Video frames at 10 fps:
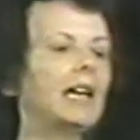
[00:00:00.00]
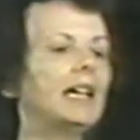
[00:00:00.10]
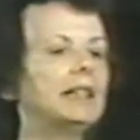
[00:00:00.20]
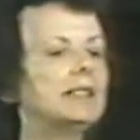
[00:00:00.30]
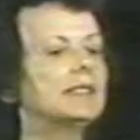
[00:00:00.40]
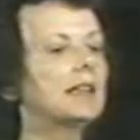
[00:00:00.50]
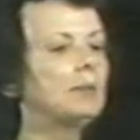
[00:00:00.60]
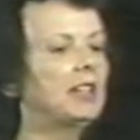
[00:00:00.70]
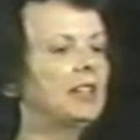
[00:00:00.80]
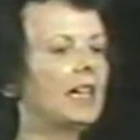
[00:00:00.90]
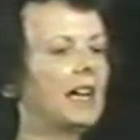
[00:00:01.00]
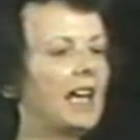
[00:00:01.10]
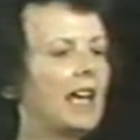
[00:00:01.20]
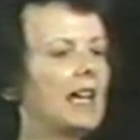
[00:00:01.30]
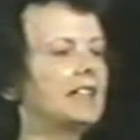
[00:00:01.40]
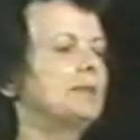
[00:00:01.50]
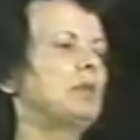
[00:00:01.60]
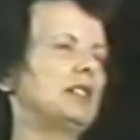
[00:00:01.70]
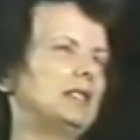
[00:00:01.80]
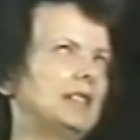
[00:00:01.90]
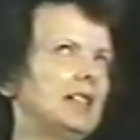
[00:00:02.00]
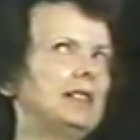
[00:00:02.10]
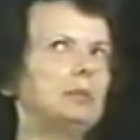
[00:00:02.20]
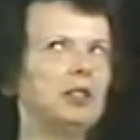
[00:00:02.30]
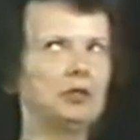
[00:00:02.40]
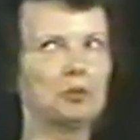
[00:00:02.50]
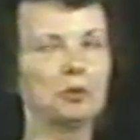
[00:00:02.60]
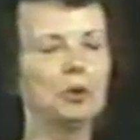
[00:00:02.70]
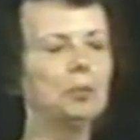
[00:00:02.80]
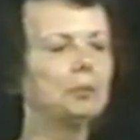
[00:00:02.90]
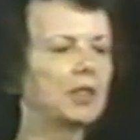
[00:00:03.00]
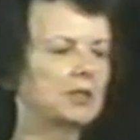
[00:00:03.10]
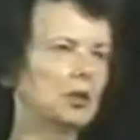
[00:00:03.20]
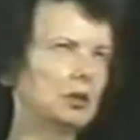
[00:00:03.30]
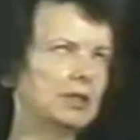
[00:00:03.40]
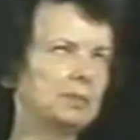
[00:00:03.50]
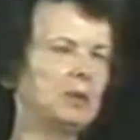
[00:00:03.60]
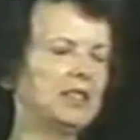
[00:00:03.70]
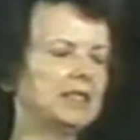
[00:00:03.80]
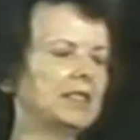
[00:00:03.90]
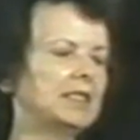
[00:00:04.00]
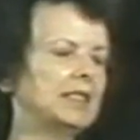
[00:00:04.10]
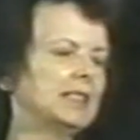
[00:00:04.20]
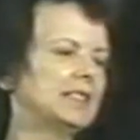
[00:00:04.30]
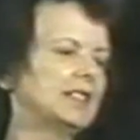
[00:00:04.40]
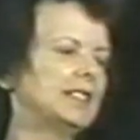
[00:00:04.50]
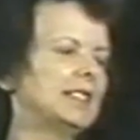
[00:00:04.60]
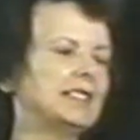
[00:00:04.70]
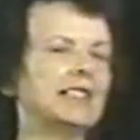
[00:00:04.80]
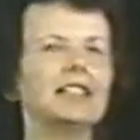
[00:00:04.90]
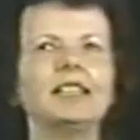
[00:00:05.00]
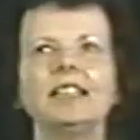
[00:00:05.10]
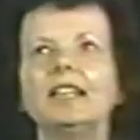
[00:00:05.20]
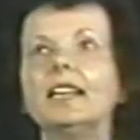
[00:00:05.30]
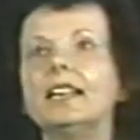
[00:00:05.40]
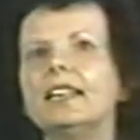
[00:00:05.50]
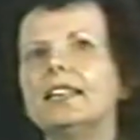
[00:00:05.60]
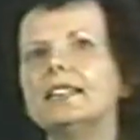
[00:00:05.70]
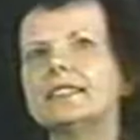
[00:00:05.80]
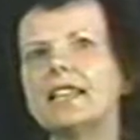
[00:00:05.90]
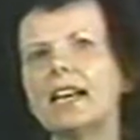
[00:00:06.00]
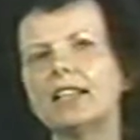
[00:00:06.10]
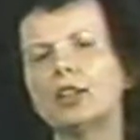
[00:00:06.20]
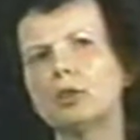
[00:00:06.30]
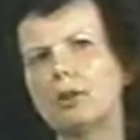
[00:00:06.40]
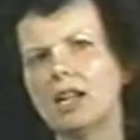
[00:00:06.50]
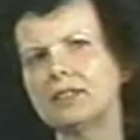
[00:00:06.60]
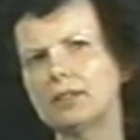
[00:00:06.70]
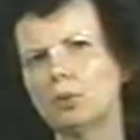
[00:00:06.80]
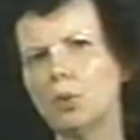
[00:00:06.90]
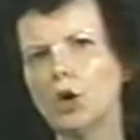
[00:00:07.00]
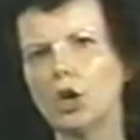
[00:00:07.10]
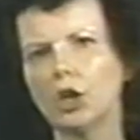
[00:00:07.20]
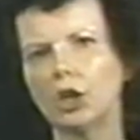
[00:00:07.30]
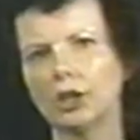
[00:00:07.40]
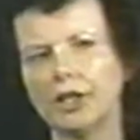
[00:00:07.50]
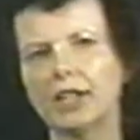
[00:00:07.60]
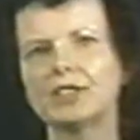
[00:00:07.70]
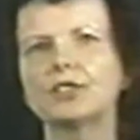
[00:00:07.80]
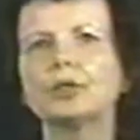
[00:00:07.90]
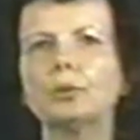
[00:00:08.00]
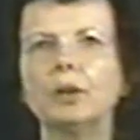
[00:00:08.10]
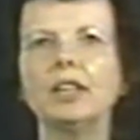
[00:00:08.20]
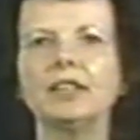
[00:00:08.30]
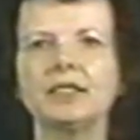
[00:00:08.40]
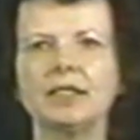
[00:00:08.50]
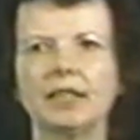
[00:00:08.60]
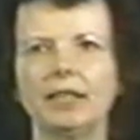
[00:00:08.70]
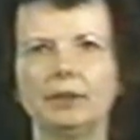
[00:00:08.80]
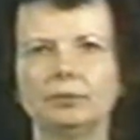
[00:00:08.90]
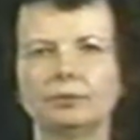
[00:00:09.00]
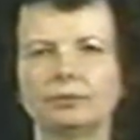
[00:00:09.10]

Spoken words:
And something that has been said to be true, so to speak statistically, is that across the world, sterility